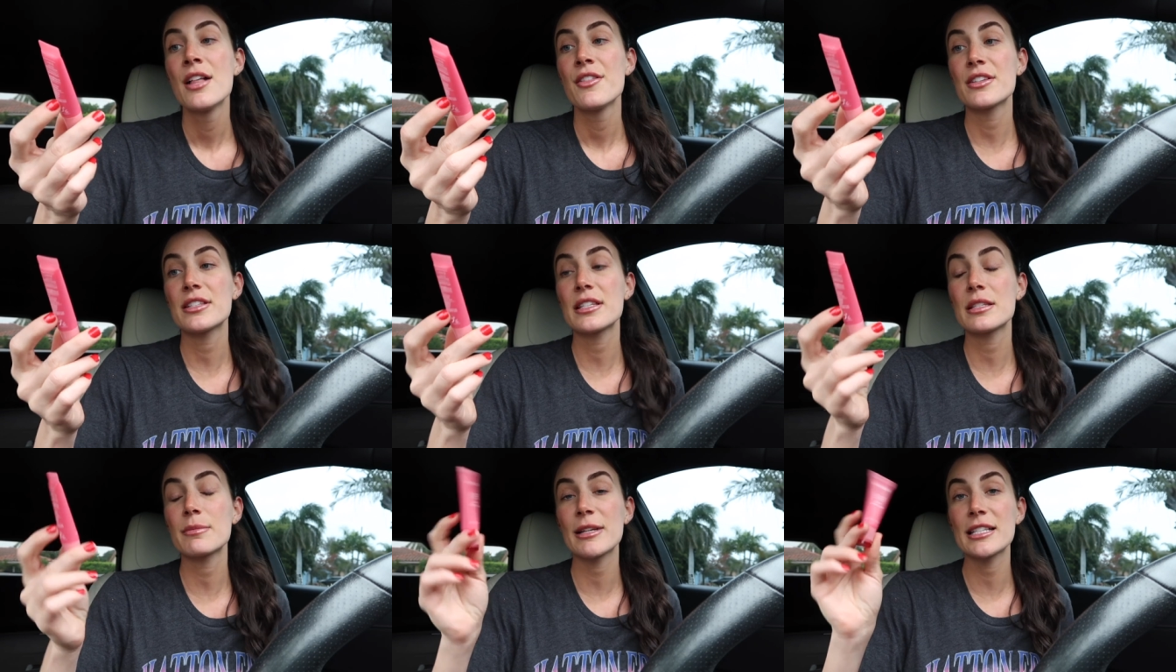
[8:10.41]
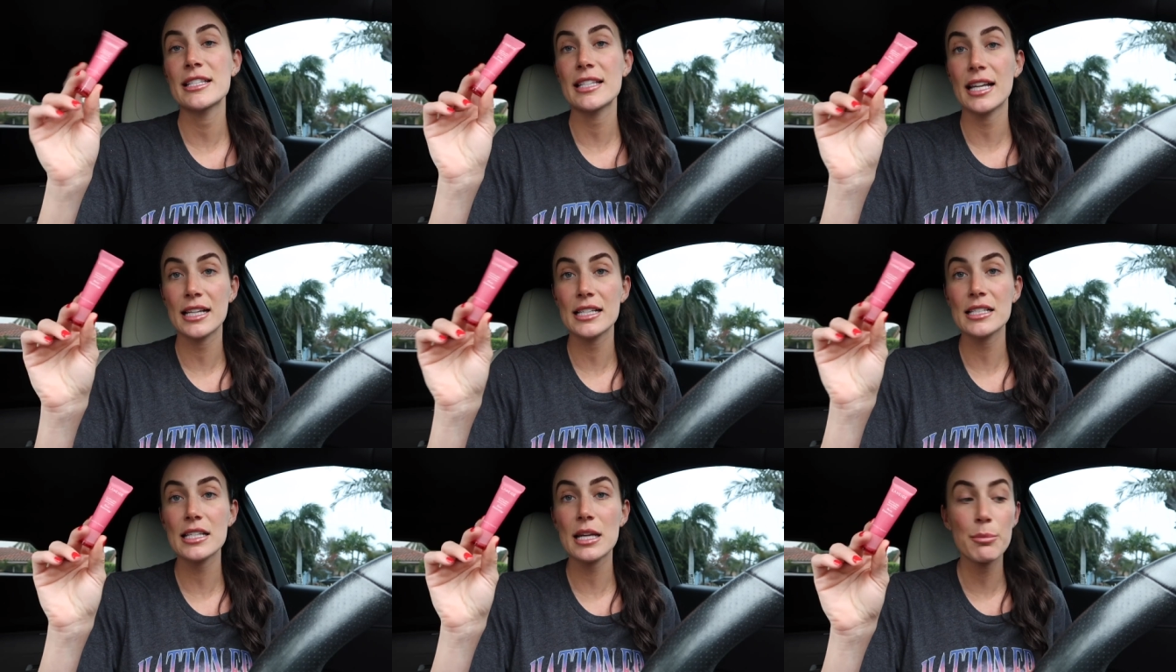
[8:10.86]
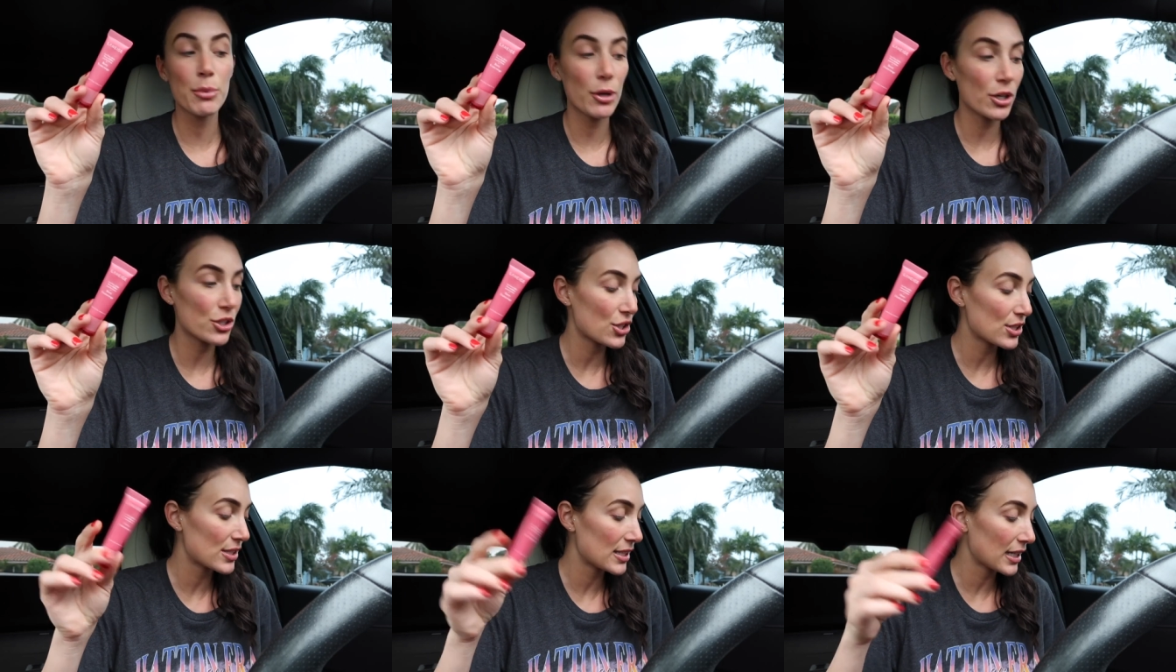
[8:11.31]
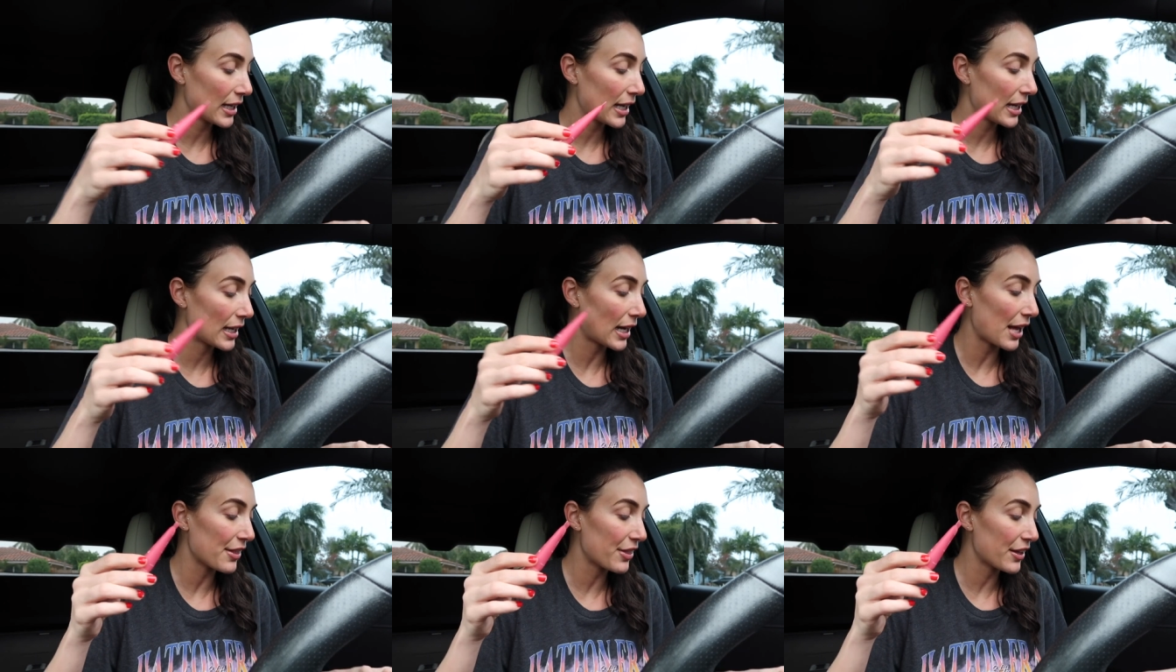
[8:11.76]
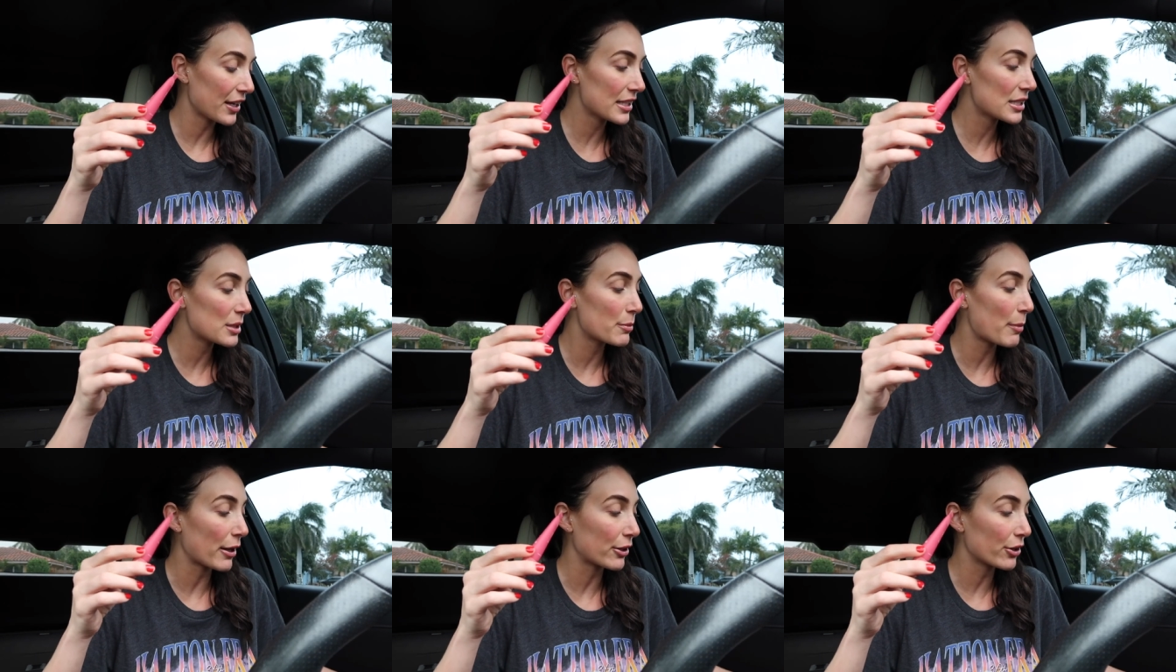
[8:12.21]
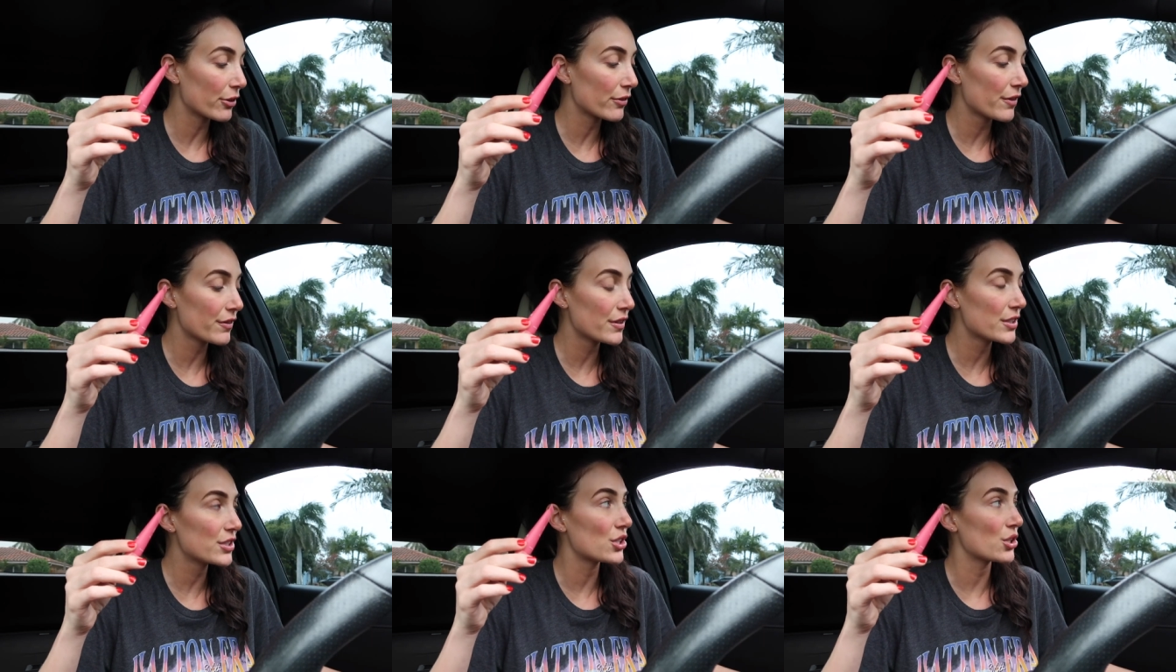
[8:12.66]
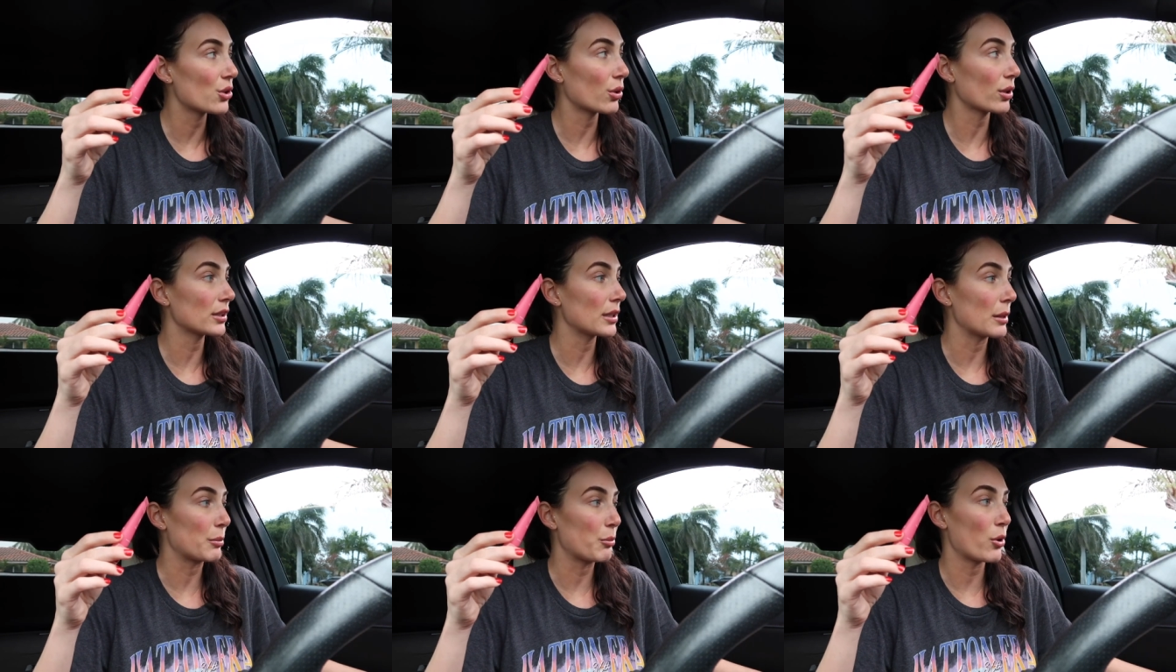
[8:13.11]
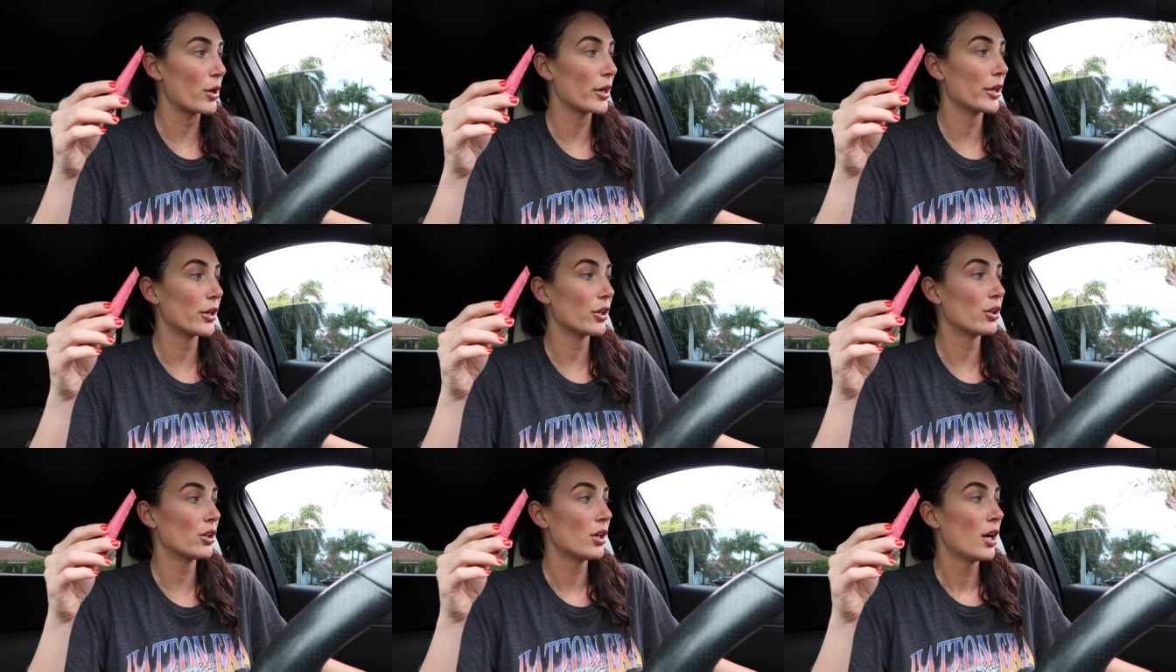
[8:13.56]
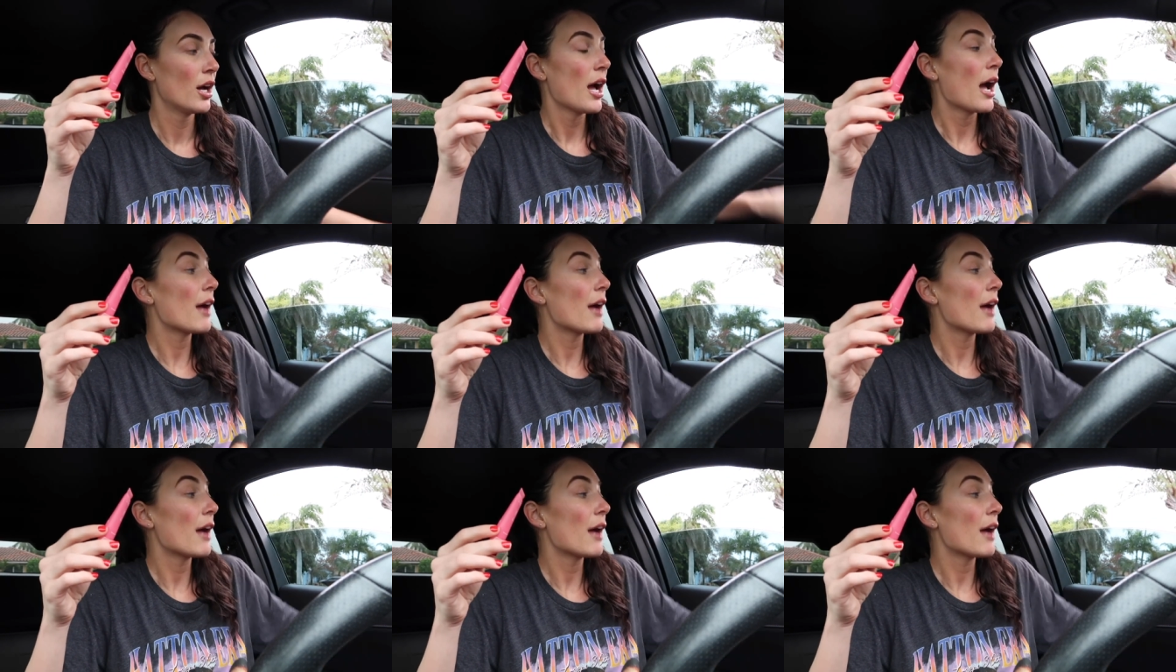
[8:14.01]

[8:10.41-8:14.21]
This is my second time purchasing it. I think it's better than the Dior Lip Oil.